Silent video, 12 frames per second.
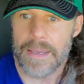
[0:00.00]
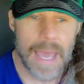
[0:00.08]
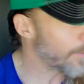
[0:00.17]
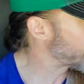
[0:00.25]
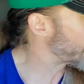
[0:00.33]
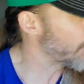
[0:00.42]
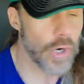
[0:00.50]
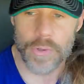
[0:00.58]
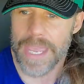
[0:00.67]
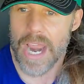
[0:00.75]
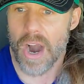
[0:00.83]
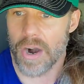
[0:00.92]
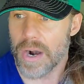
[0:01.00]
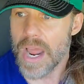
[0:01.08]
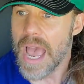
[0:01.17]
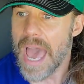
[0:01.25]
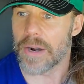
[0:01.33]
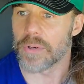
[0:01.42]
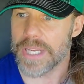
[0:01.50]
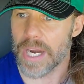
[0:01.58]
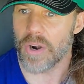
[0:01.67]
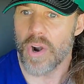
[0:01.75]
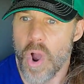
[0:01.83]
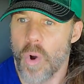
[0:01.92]
I don't care who they are. I don't
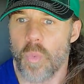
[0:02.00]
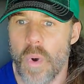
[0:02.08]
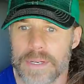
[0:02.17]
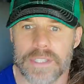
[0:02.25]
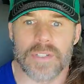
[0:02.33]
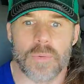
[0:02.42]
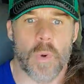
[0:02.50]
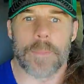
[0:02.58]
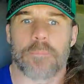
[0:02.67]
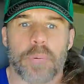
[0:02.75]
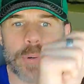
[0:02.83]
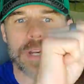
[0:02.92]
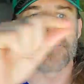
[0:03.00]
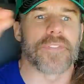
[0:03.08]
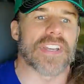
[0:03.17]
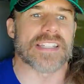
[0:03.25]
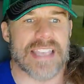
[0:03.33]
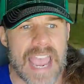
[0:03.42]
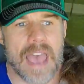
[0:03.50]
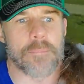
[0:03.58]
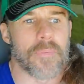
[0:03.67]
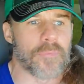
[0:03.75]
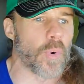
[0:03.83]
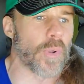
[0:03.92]
care what prefix they have
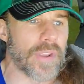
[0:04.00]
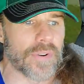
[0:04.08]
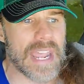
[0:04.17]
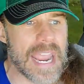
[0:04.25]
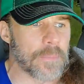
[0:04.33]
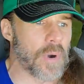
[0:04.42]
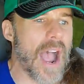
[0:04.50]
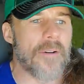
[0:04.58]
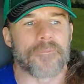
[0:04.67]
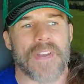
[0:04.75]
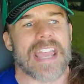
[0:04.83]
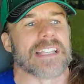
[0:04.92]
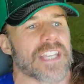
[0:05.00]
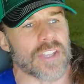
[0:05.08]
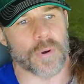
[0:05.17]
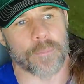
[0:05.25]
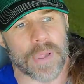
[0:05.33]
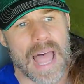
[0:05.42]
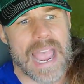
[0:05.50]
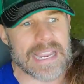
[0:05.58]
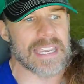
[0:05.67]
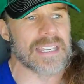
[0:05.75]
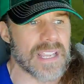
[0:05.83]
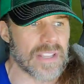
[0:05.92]
before their name or how fancy their plaque
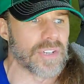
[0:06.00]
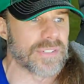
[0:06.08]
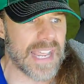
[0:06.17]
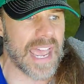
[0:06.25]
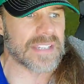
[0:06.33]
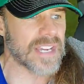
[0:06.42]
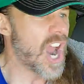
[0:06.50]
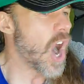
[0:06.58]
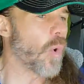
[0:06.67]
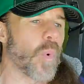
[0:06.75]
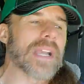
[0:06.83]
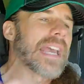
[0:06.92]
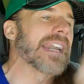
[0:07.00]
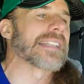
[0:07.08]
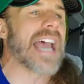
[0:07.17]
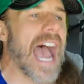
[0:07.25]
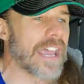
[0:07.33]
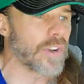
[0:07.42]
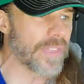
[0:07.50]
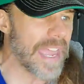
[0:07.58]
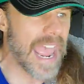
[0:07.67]
is on their desk or what kind of title they